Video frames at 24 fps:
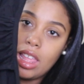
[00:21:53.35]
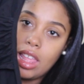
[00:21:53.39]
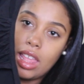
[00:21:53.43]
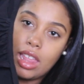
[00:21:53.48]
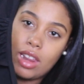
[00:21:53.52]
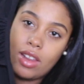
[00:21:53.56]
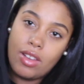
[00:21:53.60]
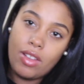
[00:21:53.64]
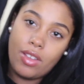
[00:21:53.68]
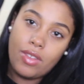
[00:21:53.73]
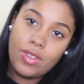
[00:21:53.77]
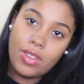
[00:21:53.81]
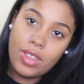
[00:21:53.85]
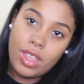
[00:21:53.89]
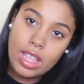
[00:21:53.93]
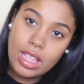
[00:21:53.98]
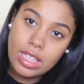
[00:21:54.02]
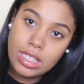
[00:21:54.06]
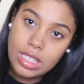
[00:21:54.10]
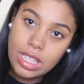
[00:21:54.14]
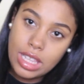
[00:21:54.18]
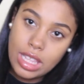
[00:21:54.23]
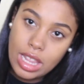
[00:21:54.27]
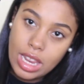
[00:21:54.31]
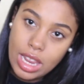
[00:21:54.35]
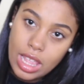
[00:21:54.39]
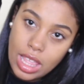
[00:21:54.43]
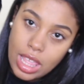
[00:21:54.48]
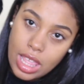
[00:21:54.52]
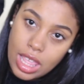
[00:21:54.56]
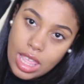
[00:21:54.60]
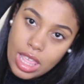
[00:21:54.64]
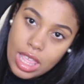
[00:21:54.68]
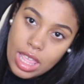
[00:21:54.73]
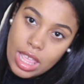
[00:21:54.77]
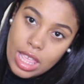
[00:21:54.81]
I don't know if you guys can
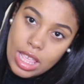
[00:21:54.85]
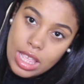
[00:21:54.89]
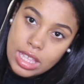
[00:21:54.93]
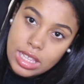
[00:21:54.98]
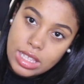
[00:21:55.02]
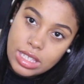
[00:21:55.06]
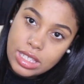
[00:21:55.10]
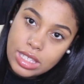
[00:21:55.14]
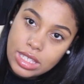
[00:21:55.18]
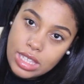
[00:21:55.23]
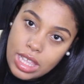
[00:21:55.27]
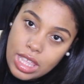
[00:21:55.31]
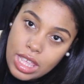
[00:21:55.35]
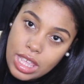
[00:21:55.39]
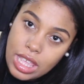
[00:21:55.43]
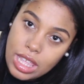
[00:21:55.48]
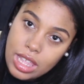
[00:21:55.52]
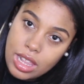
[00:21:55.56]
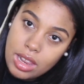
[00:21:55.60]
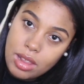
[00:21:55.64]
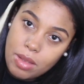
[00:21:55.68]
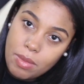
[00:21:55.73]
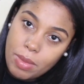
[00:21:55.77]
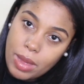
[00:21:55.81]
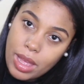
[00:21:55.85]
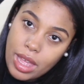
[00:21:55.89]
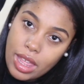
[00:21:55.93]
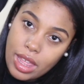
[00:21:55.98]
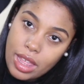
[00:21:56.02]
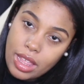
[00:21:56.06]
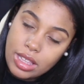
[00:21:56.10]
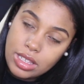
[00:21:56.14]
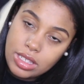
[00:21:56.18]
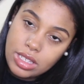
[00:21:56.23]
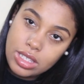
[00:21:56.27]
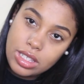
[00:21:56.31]
see it,
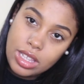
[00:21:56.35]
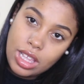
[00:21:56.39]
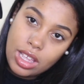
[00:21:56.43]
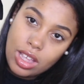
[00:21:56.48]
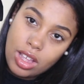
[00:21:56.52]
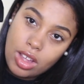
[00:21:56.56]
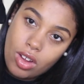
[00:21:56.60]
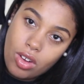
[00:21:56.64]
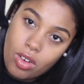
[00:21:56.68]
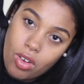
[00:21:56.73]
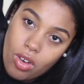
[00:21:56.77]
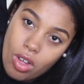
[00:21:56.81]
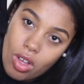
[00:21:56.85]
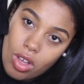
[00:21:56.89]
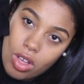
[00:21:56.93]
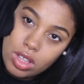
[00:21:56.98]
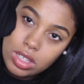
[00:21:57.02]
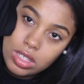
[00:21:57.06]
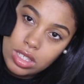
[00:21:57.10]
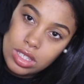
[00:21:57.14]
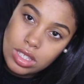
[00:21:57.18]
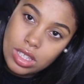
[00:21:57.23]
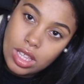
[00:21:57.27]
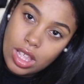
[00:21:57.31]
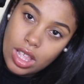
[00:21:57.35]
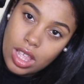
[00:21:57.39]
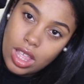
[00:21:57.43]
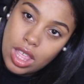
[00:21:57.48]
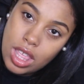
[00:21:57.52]
but it's just like a cross